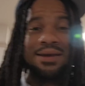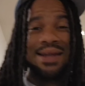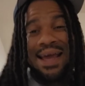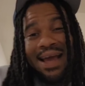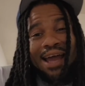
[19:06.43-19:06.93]

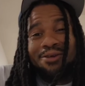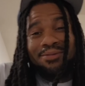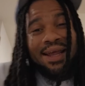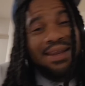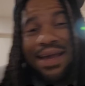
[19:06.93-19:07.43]
They ain't got no
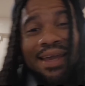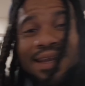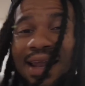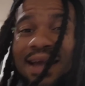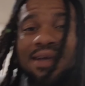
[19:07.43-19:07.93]

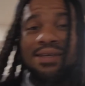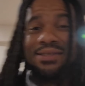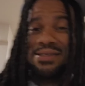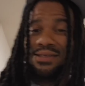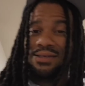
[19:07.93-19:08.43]
dedicated
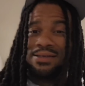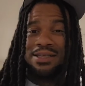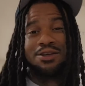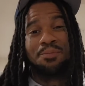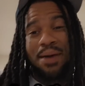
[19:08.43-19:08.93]
lanes.
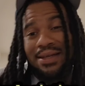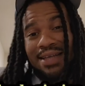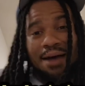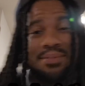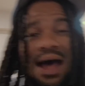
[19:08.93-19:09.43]
It's gonna pay
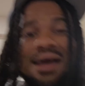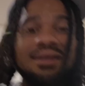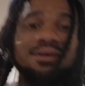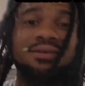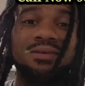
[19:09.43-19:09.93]
top
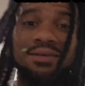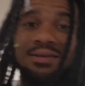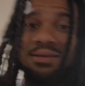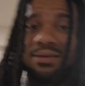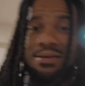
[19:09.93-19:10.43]
dollar
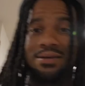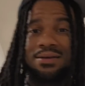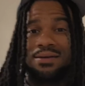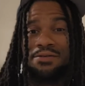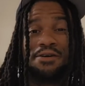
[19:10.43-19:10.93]

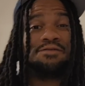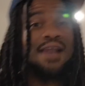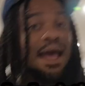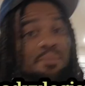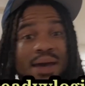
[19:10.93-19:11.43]
for
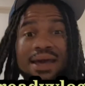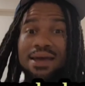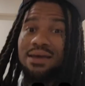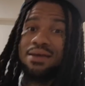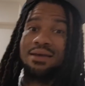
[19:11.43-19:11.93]

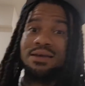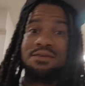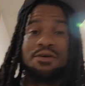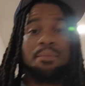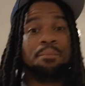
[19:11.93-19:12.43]
flatbed,
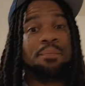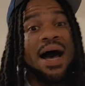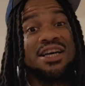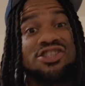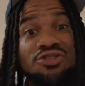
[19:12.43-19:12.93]
for
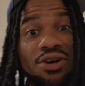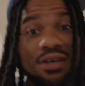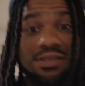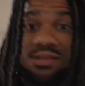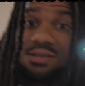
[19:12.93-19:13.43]
box
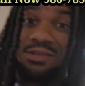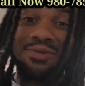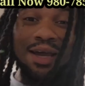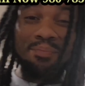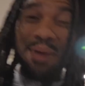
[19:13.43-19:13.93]
trucks. You
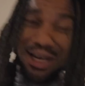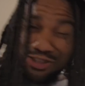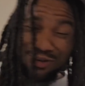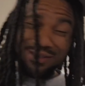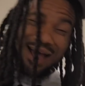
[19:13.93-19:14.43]
got a box
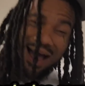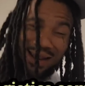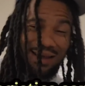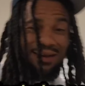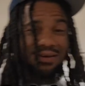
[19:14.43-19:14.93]
truck, high
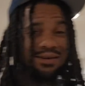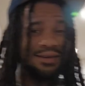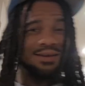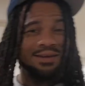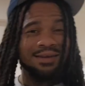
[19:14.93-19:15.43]
leather.
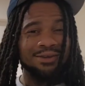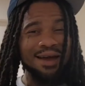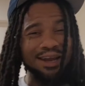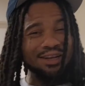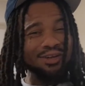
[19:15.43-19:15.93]
You
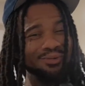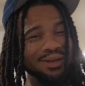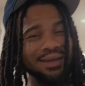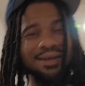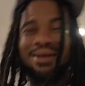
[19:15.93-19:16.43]
got a
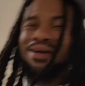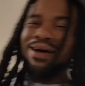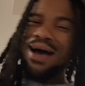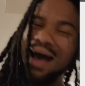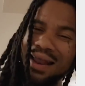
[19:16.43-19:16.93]
dually,
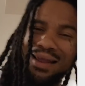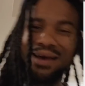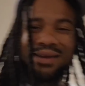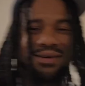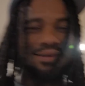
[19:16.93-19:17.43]
high
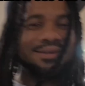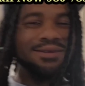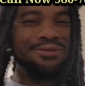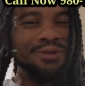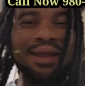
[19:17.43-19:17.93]
leather.
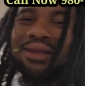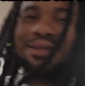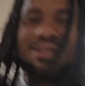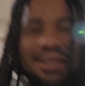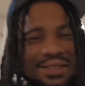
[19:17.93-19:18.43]
Ready
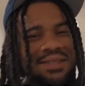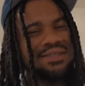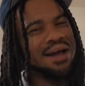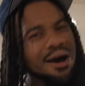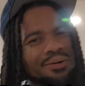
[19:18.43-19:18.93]

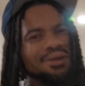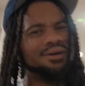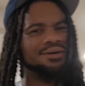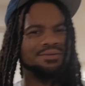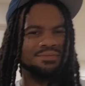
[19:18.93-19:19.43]
logistics,
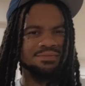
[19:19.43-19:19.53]
call up.